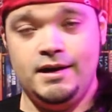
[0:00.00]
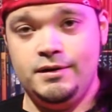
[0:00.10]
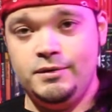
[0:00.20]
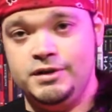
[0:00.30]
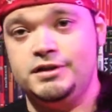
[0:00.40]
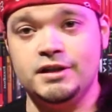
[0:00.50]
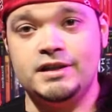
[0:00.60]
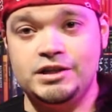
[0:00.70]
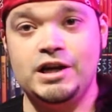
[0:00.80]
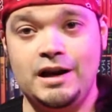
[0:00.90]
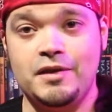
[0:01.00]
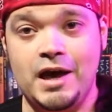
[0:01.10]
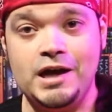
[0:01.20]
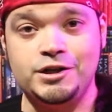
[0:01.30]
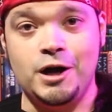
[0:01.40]
We just took the Shadow the
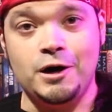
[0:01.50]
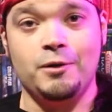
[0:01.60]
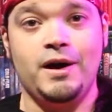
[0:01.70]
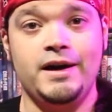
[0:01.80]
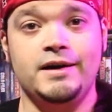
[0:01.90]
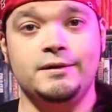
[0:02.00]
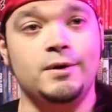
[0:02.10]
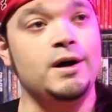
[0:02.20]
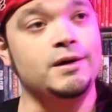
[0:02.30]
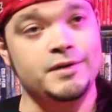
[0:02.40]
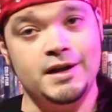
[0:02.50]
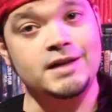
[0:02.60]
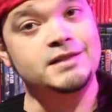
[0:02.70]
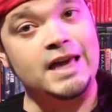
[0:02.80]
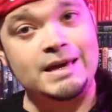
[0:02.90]
Hedgehog, right? Well, the
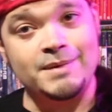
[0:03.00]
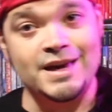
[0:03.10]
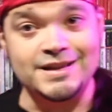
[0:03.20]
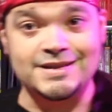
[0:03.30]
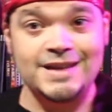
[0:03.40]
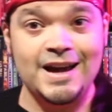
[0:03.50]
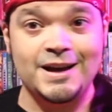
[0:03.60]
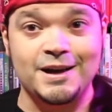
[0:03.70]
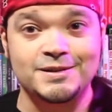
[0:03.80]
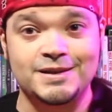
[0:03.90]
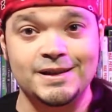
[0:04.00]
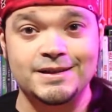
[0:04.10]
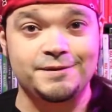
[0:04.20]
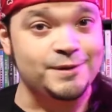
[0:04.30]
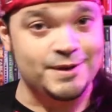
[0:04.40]
next game is Sonic
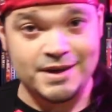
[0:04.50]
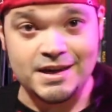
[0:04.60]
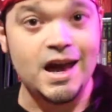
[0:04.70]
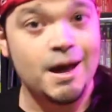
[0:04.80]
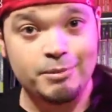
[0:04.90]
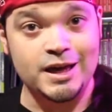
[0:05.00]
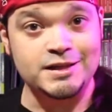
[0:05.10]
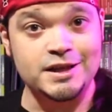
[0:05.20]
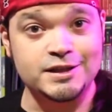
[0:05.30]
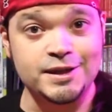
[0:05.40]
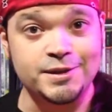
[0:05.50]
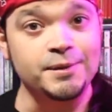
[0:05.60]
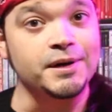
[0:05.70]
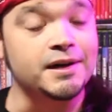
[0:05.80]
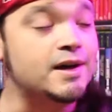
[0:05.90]
06 for the PlayStation
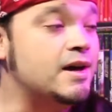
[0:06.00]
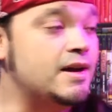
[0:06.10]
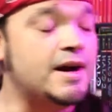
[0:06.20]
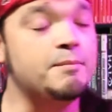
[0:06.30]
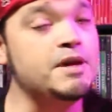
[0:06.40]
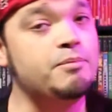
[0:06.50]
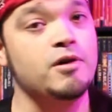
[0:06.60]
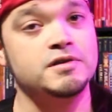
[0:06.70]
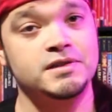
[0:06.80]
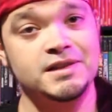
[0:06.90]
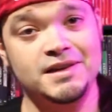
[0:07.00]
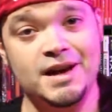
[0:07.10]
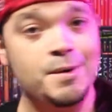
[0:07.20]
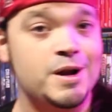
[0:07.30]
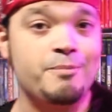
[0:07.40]
3. Now, me personally,
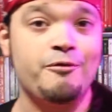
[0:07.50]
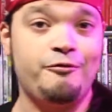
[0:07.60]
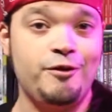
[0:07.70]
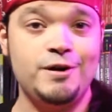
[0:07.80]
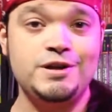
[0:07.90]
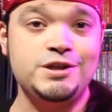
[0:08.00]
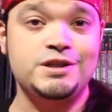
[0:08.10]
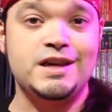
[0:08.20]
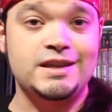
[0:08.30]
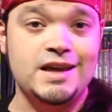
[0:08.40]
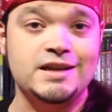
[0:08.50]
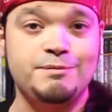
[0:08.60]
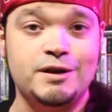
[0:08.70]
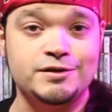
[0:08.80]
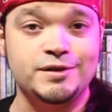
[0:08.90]
I would have preferred to just get the
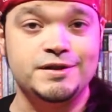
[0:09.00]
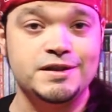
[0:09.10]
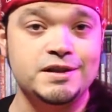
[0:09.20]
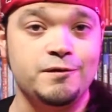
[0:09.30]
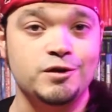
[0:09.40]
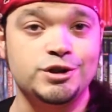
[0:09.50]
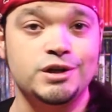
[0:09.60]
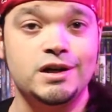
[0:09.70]
Xbox 360 version